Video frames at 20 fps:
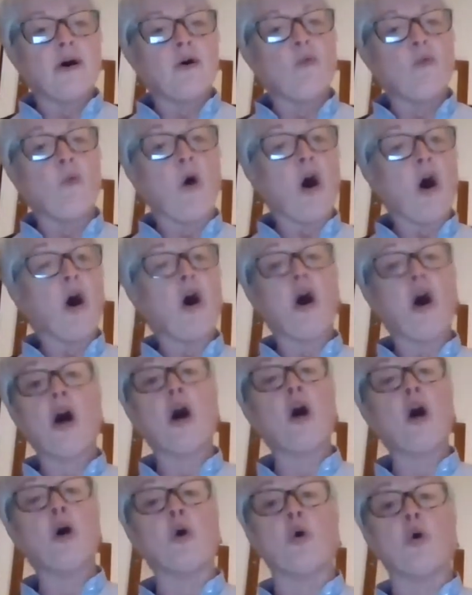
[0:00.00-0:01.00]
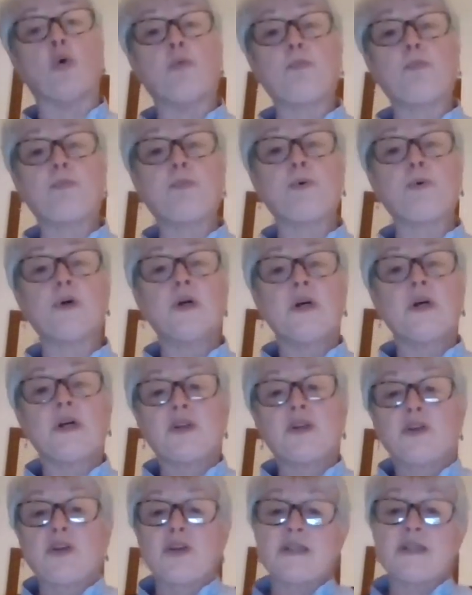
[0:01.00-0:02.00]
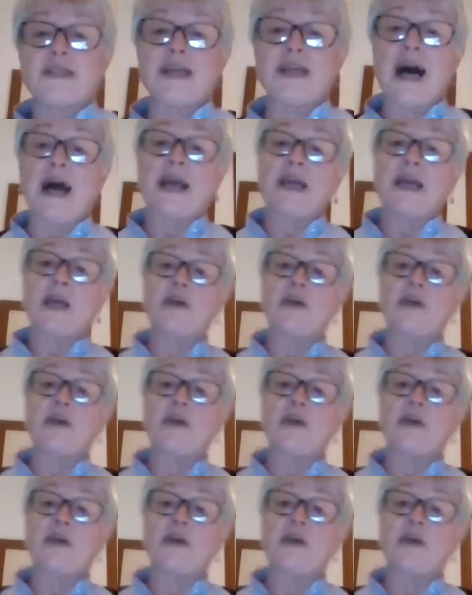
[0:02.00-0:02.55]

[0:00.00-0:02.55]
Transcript: What hope does that